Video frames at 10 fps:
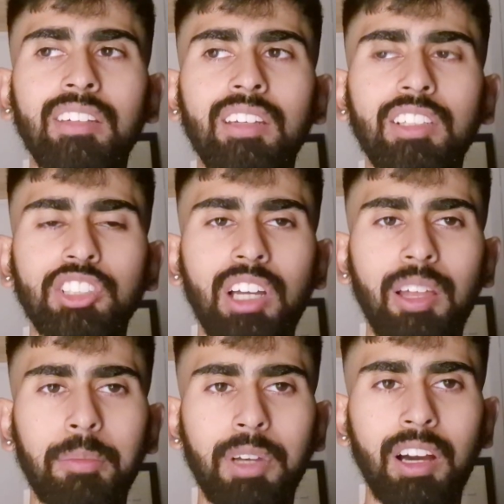
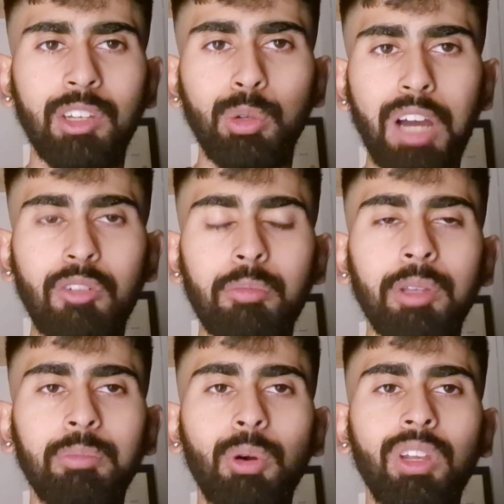Shadab Khan, who haven't been
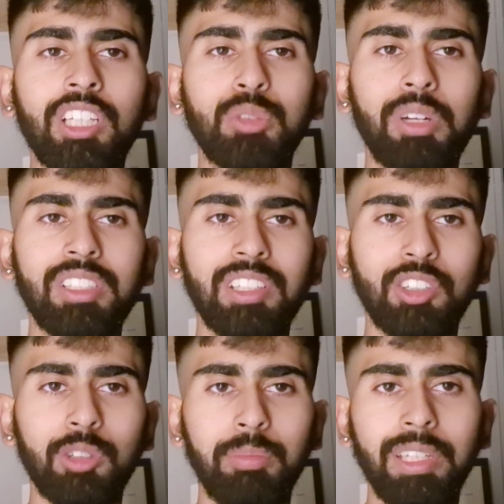bowling as well as they
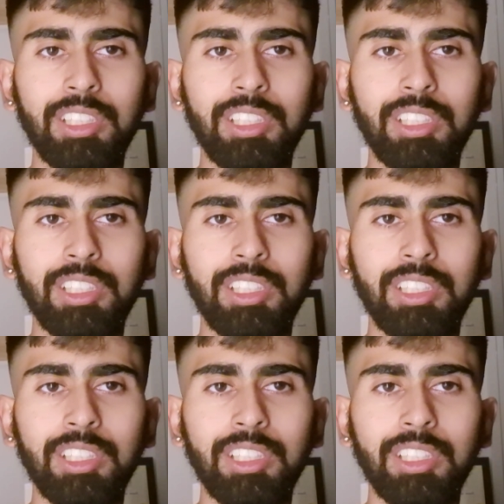could be.